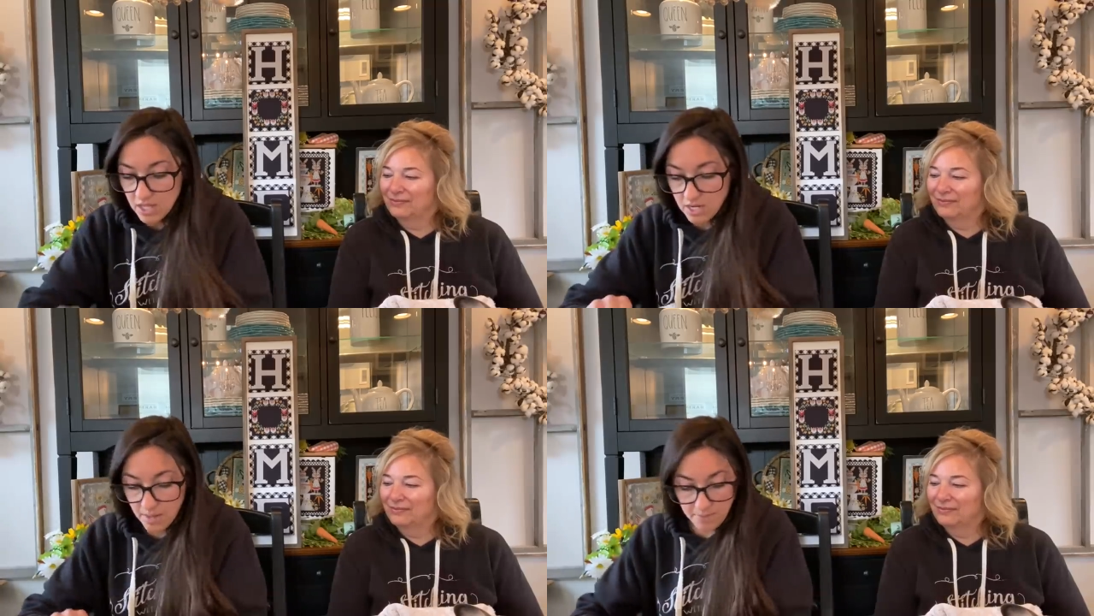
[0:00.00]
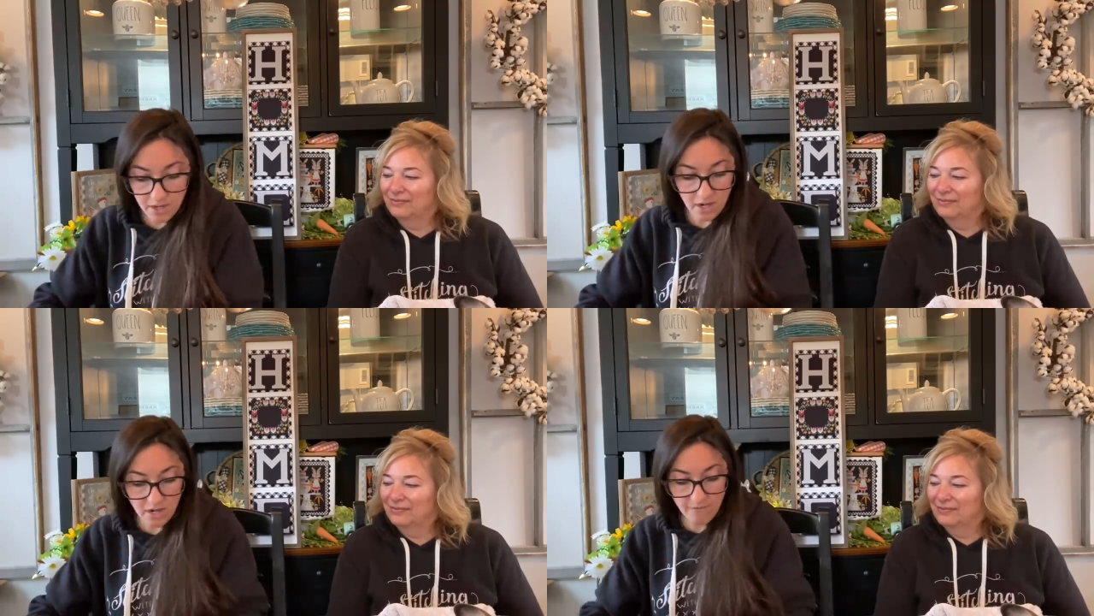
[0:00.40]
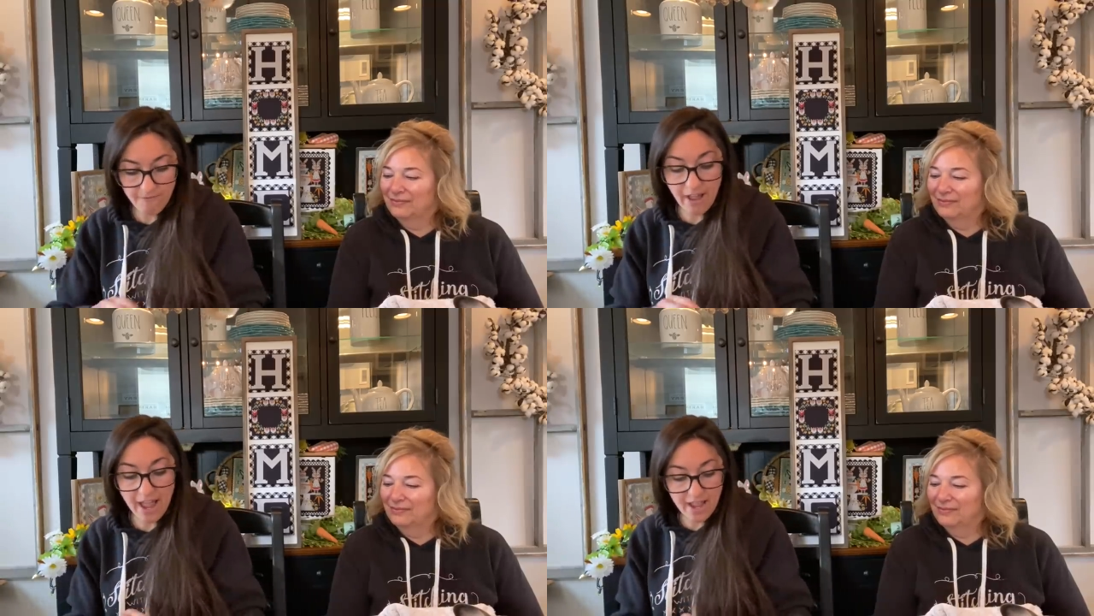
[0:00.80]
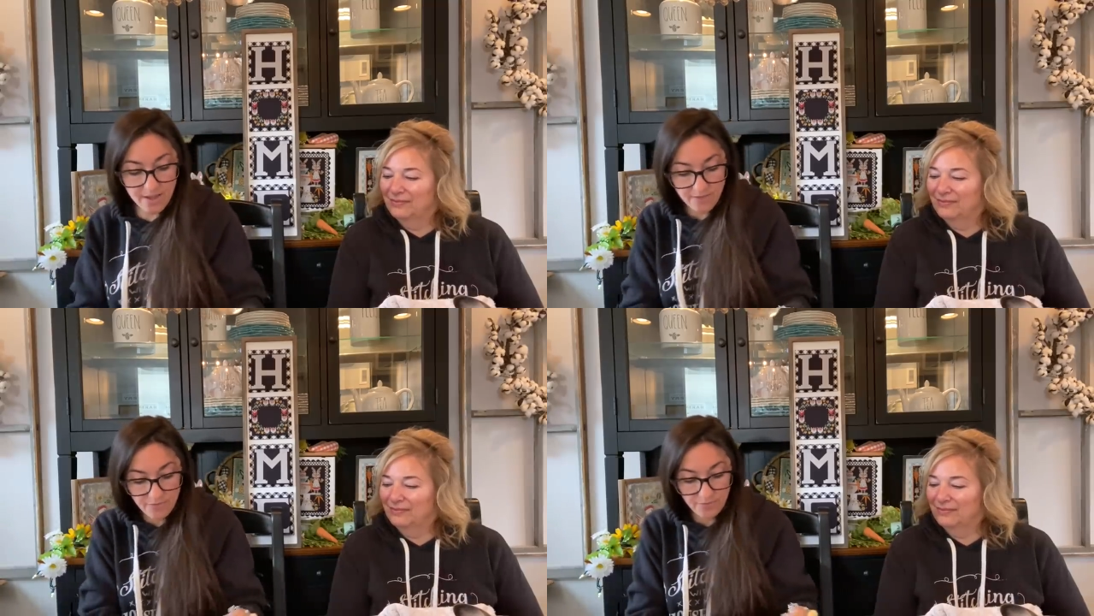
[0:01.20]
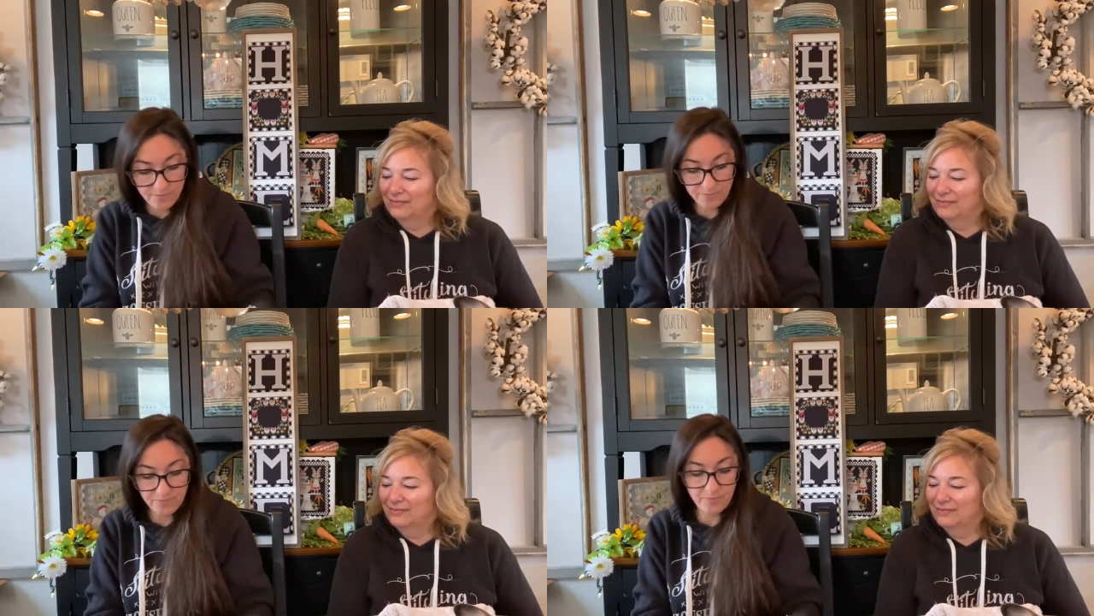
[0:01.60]
Speaker 1: Number five
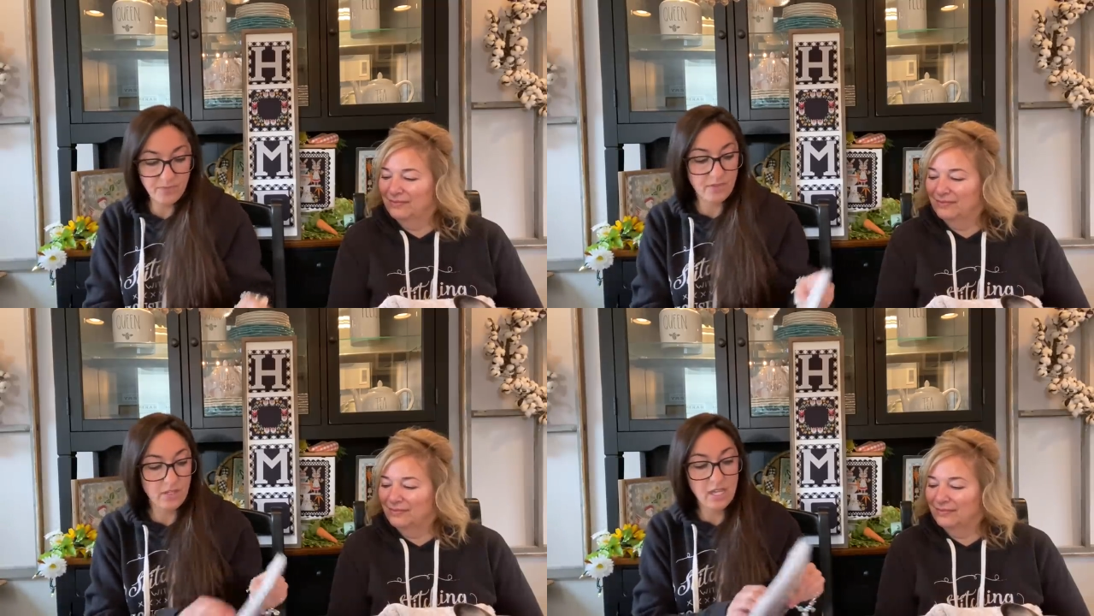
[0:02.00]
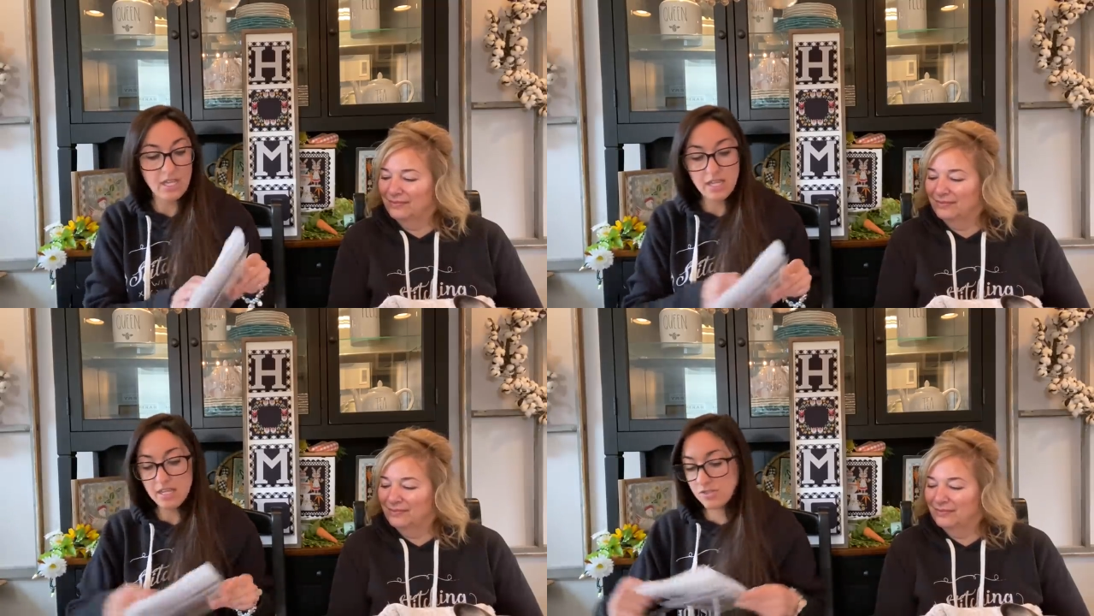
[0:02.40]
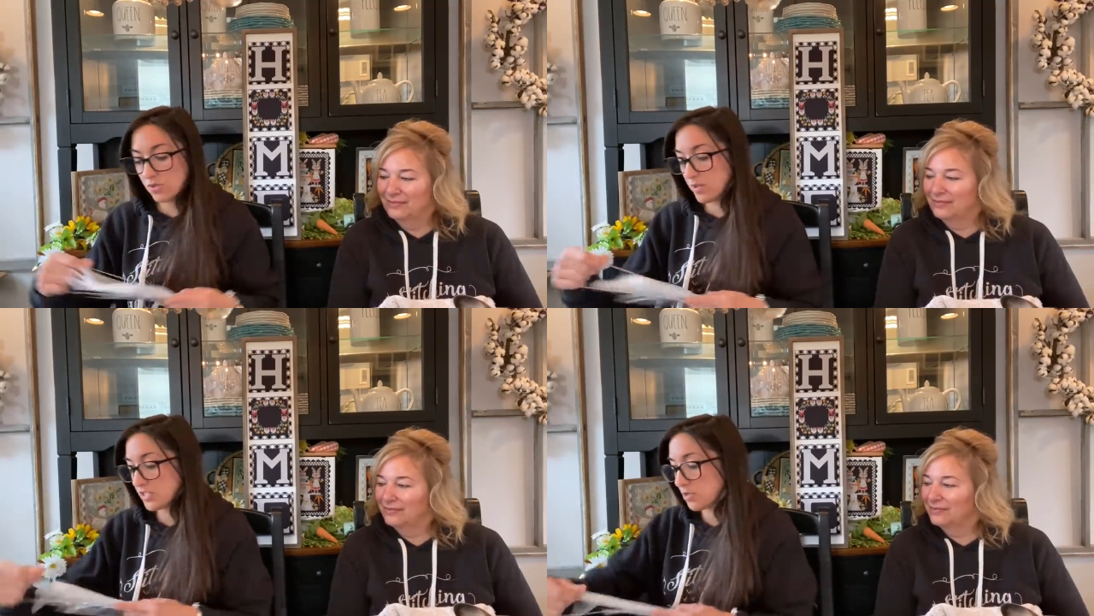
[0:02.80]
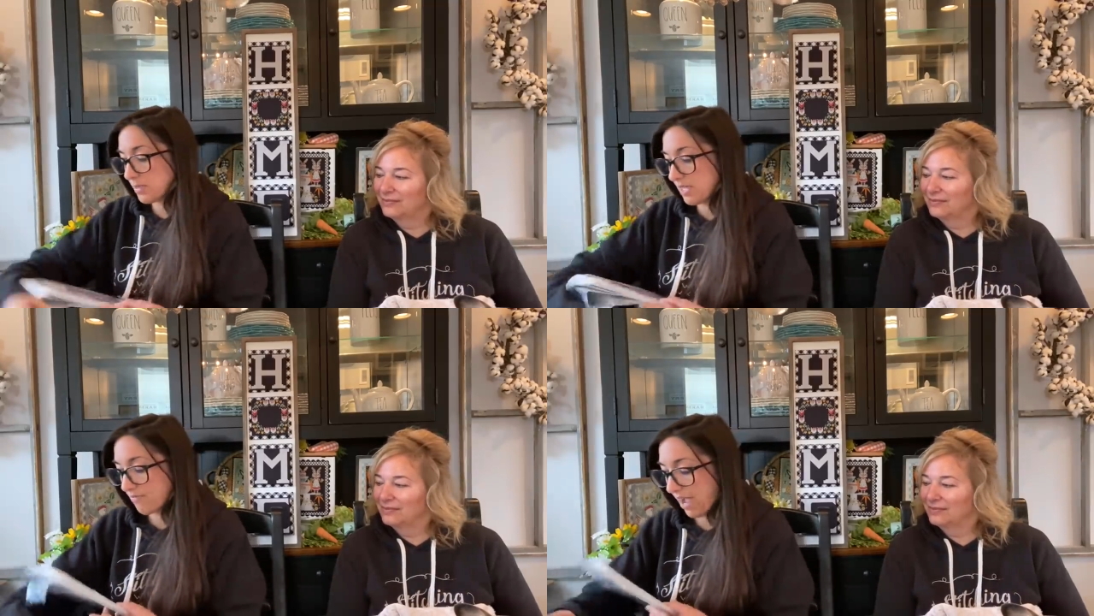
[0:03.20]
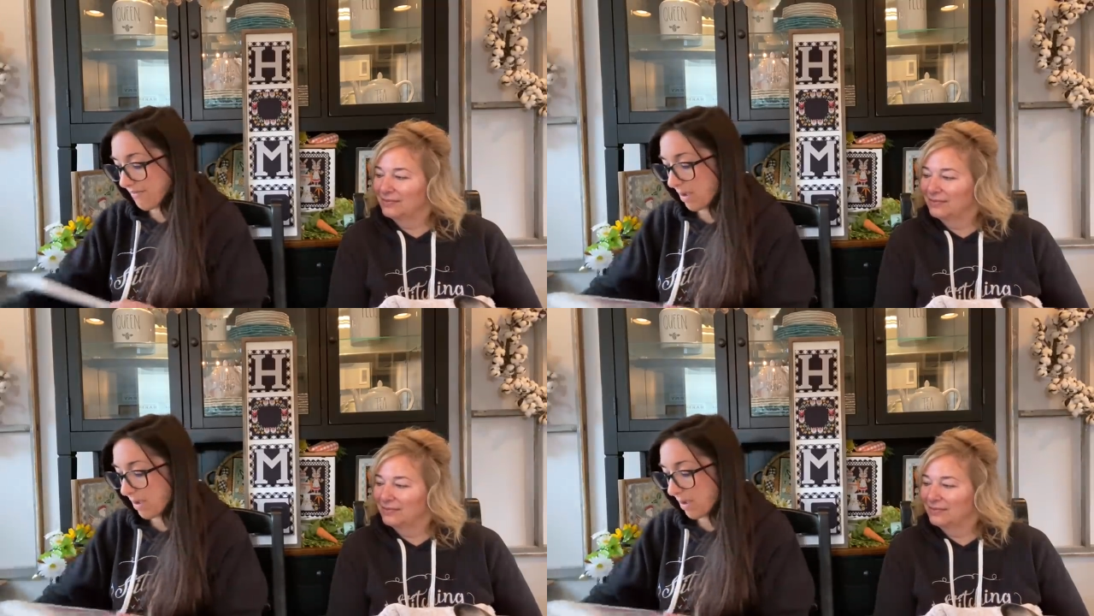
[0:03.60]
is going to be five